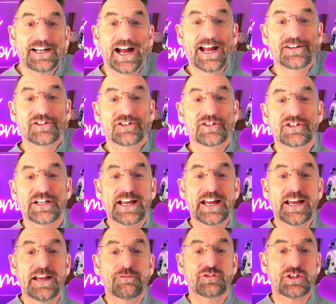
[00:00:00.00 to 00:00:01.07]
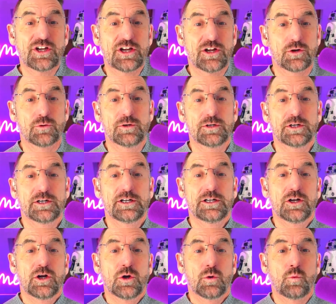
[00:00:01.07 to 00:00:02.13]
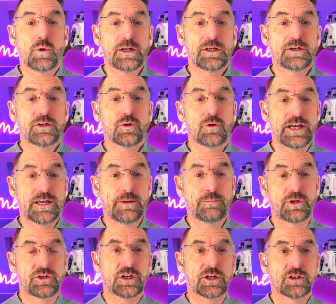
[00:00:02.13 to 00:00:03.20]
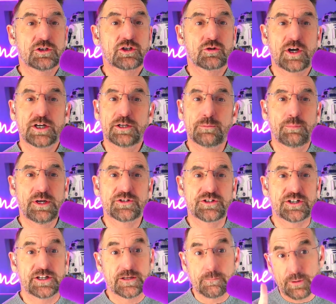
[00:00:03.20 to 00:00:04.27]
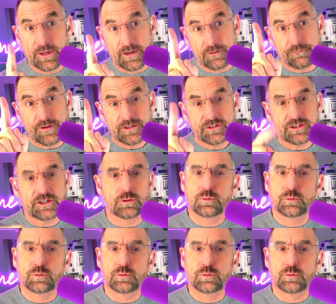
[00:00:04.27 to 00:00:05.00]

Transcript: And if so, will your image and credibility be affected?